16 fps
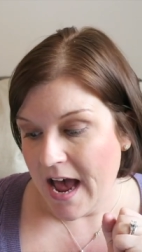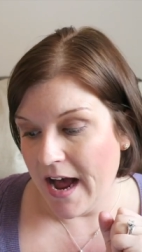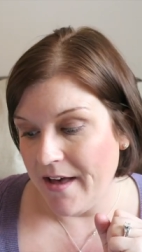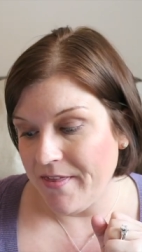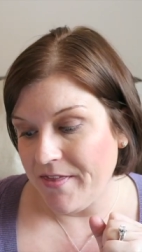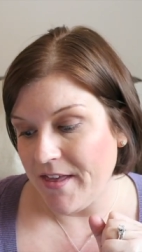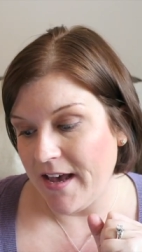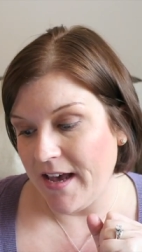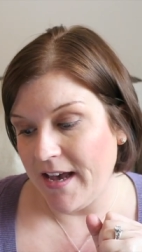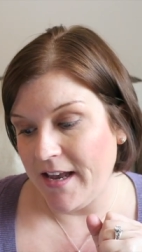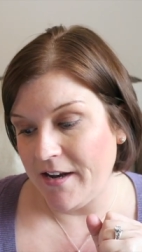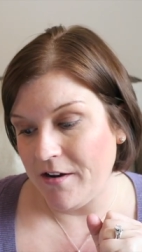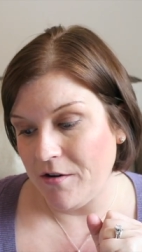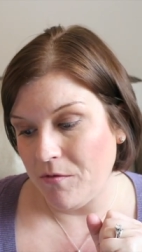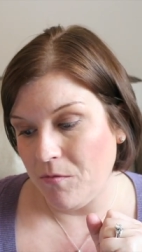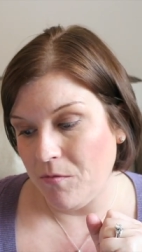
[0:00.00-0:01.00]
And
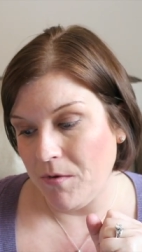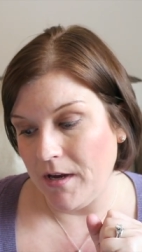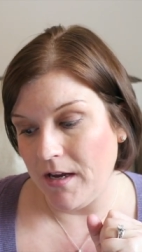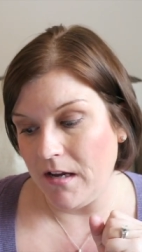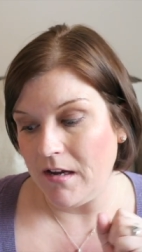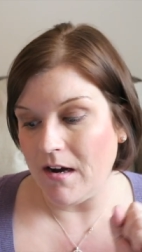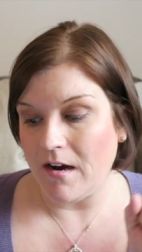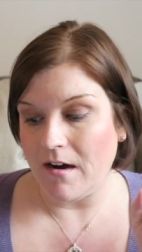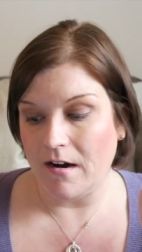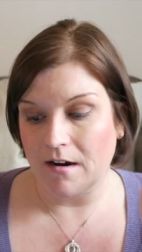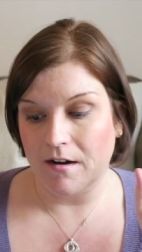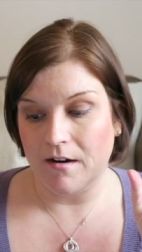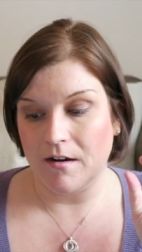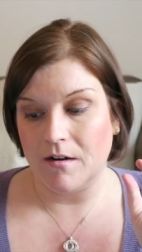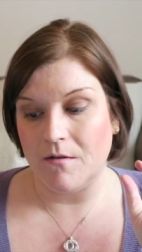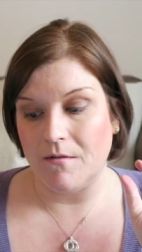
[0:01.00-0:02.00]
then we
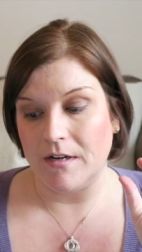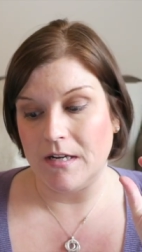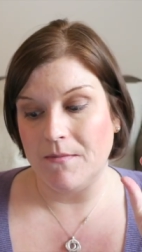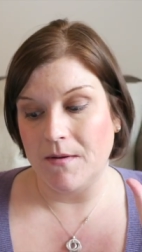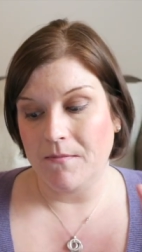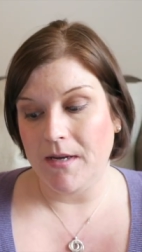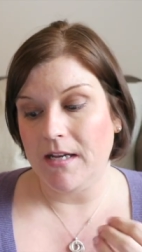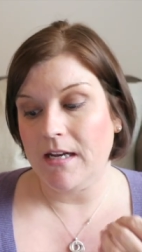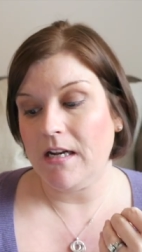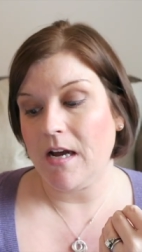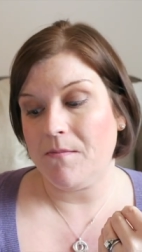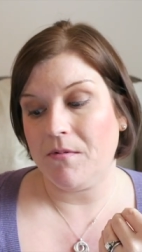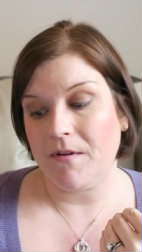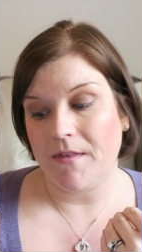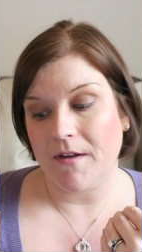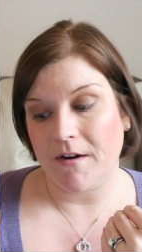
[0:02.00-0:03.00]
are going to be meeting
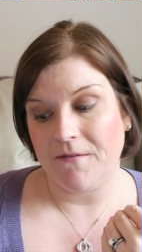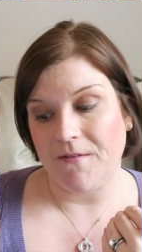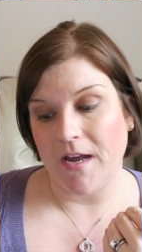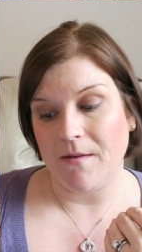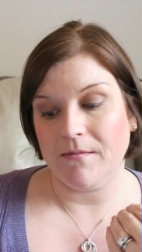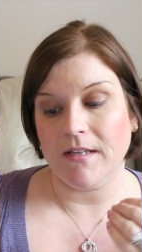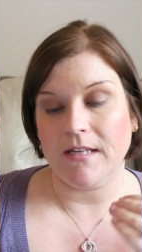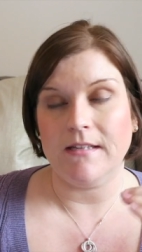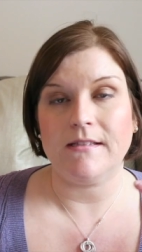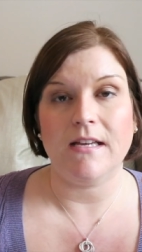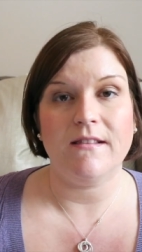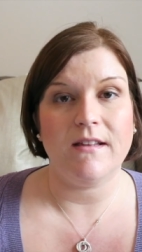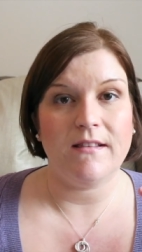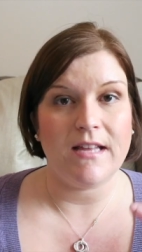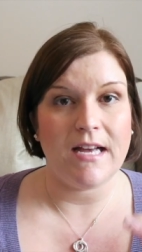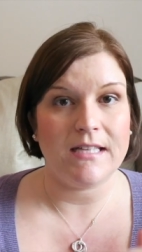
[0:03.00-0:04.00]
up with our families,
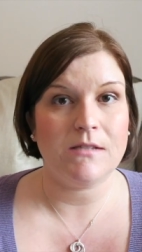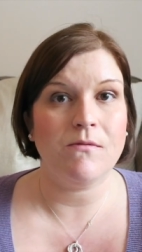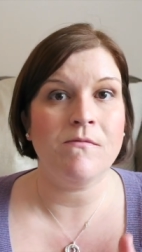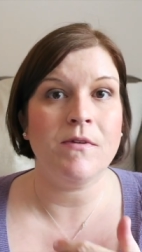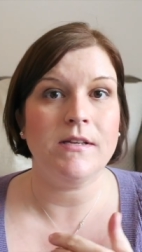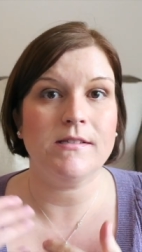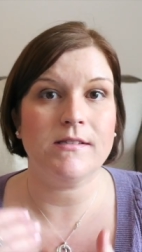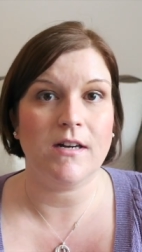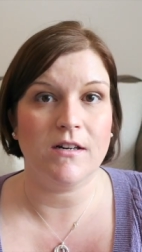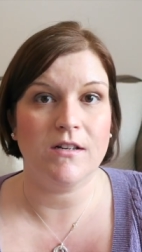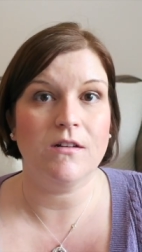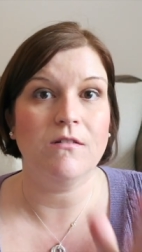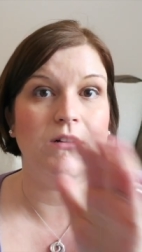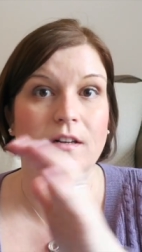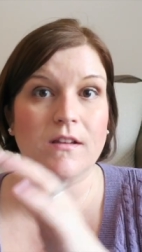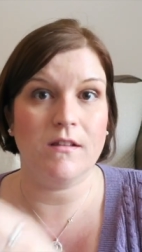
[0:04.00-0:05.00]
and then that's when we start to
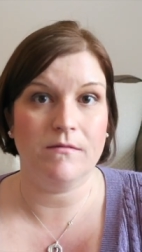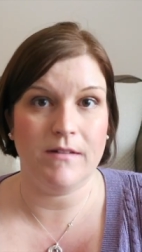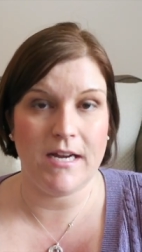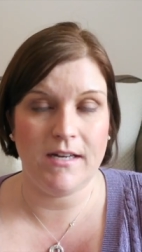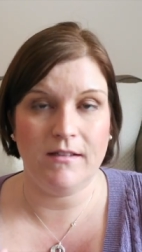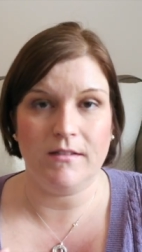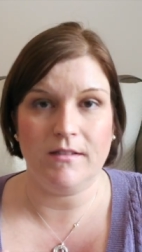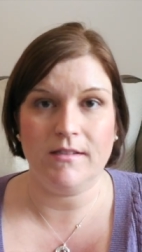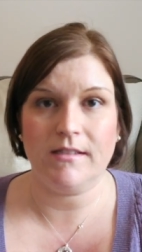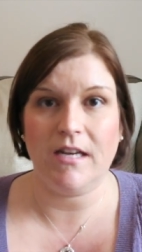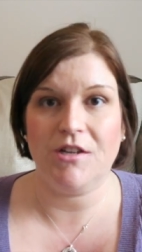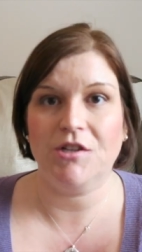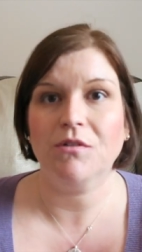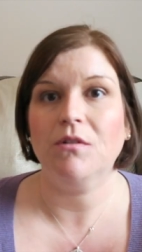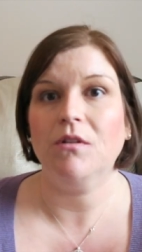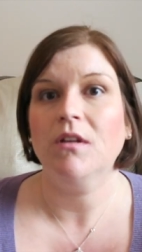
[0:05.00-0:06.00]
go into the regular
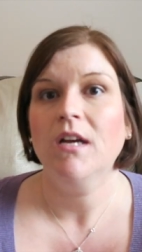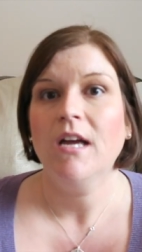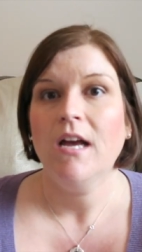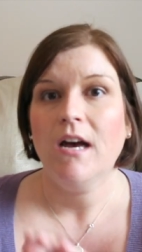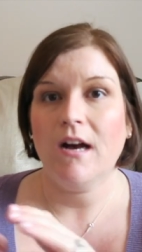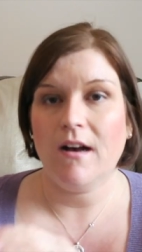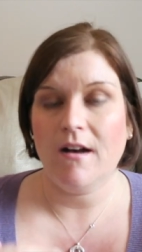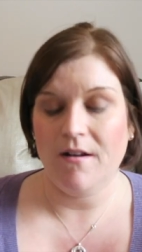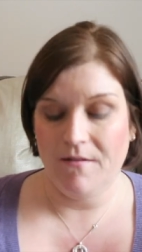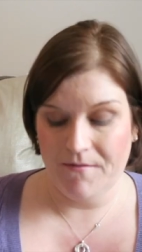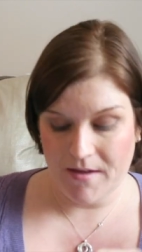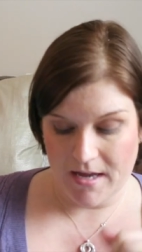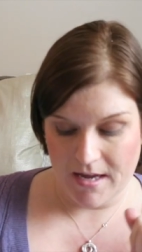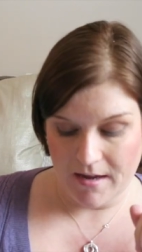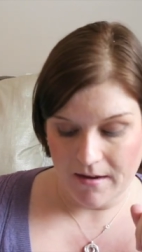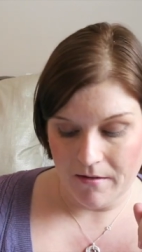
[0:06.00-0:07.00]
schedule of
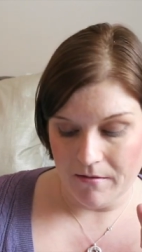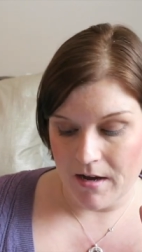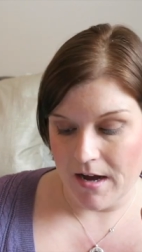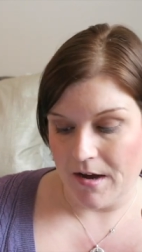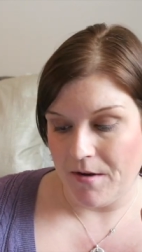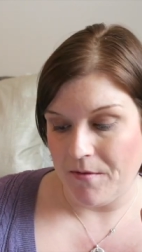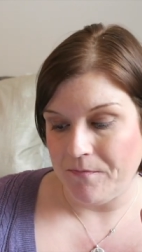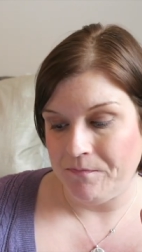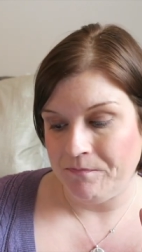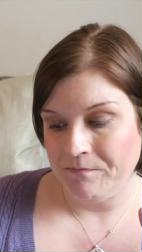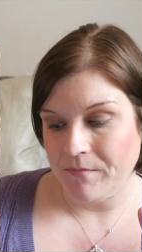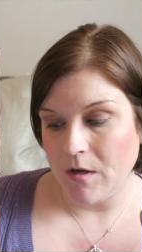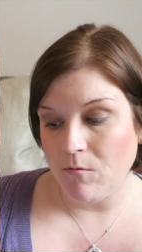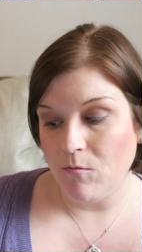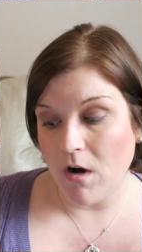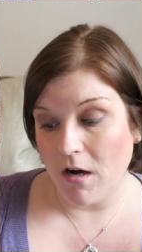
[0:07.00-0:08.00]
a
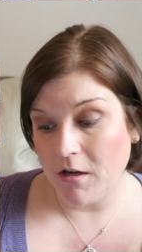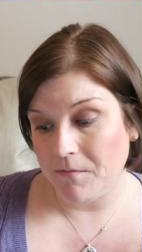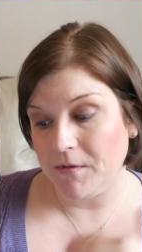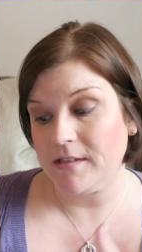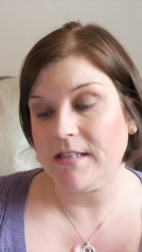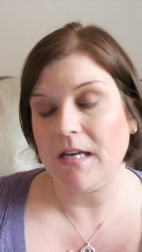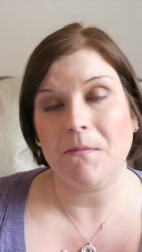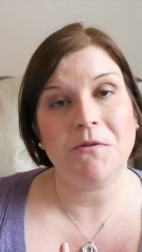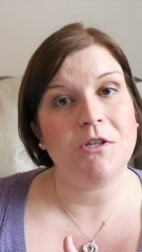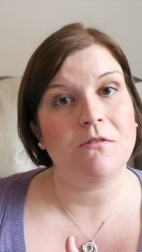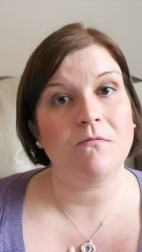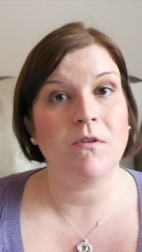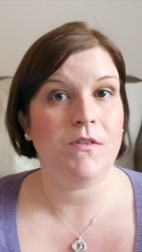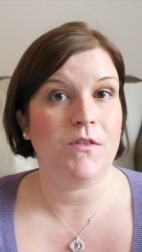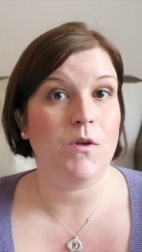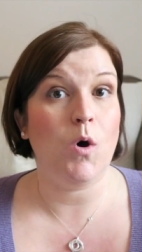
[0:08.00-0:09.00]
welcome
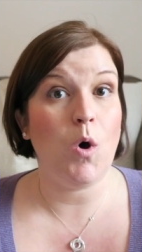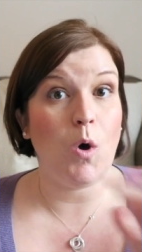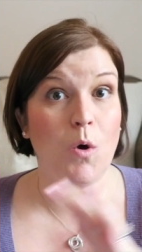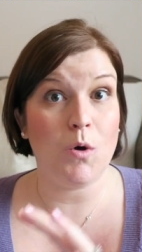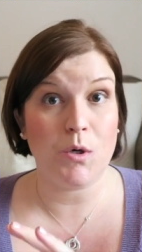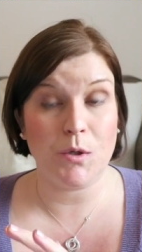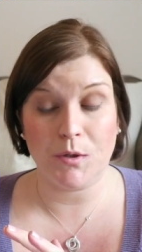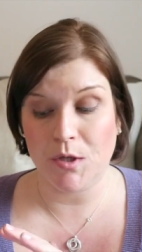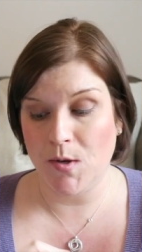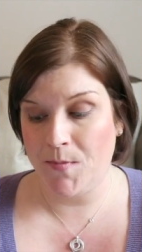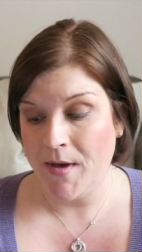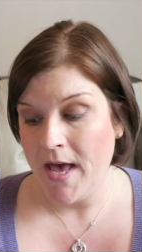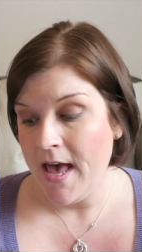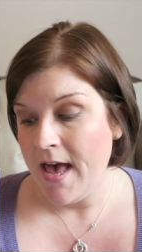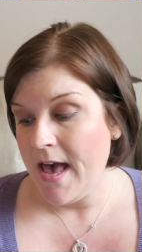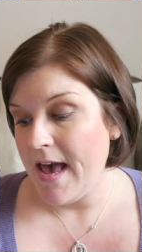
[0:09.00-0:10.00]
reception with the whole
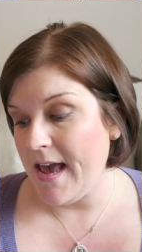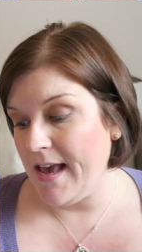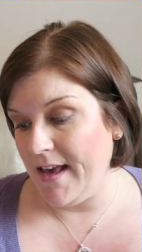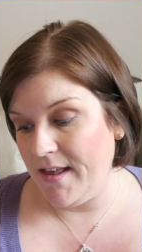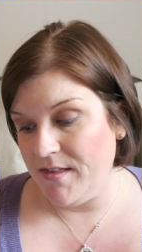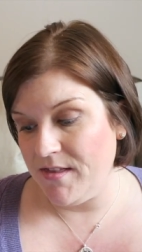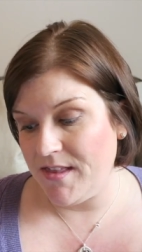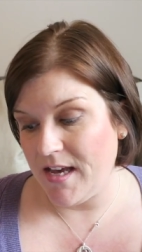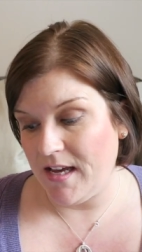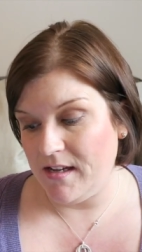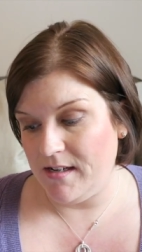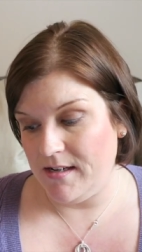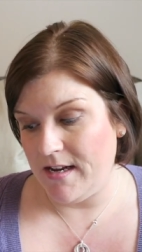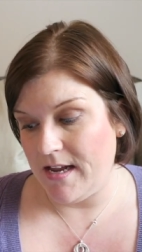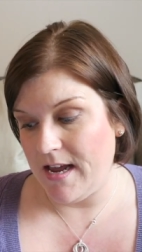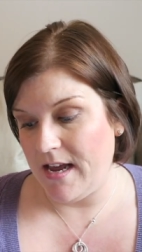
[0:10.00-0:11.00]
group and
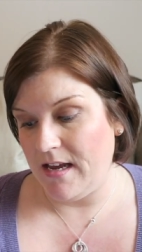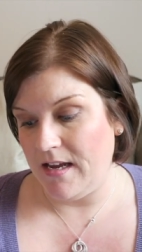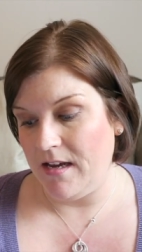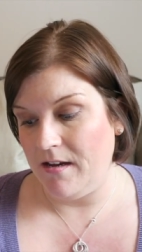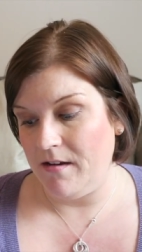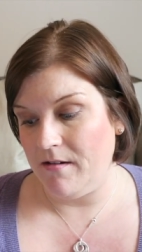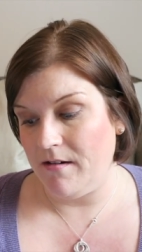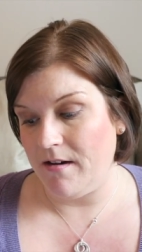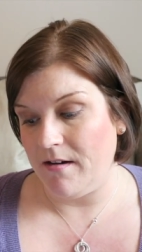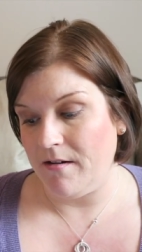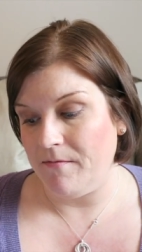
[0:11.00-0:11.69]
then a